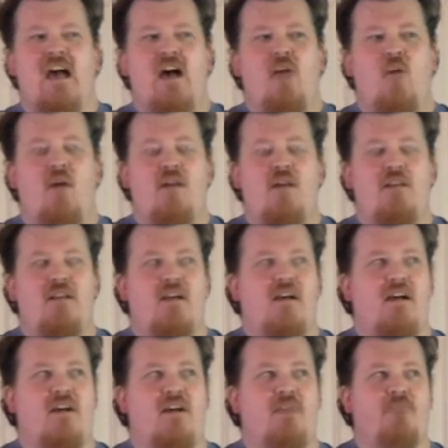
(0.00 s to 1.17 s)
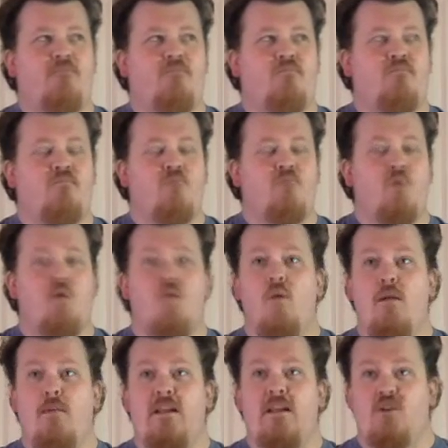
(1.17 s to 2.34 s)
what
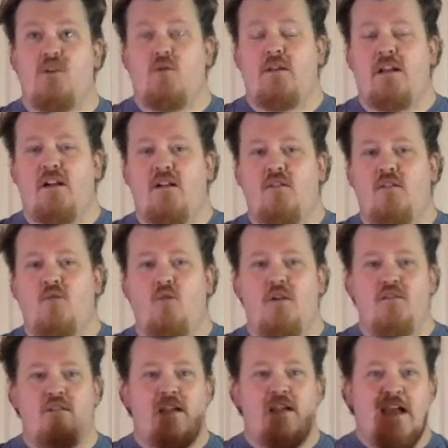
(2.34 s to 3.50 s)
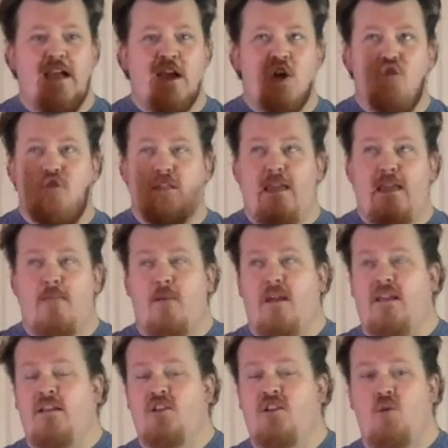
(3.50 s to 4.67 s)
am I doing here? What really am
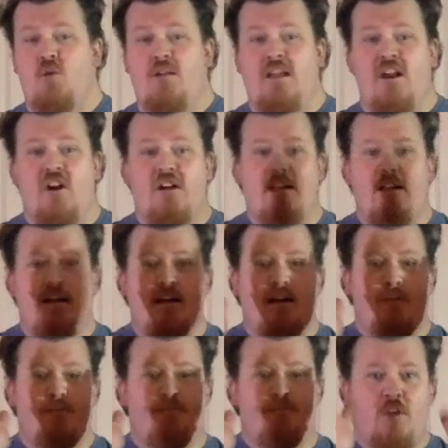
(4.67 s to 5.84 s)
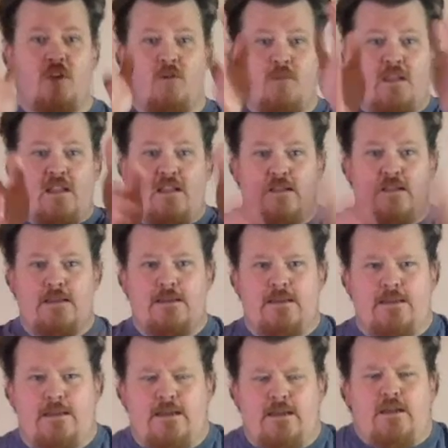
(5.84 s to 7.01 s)
I doing here? Be
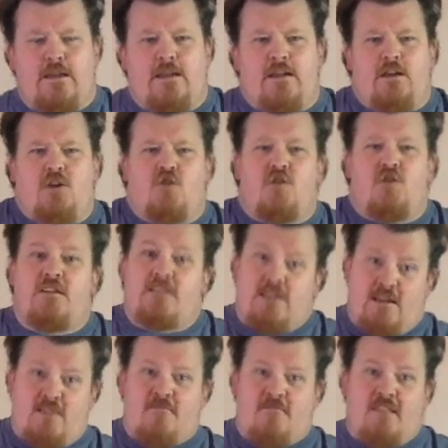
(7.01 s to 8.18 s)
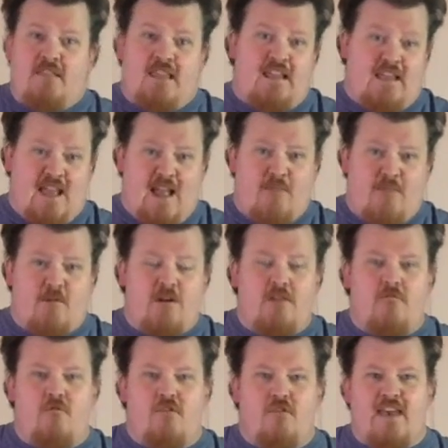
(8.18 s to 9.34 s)
addressing the camera
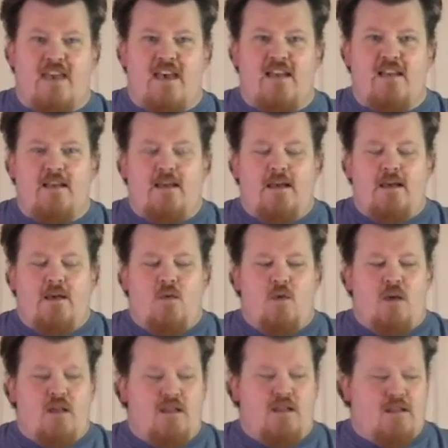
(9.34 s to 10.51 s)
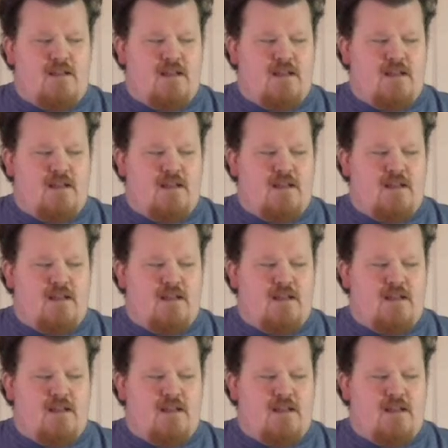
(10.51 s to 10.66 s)
for that. Well,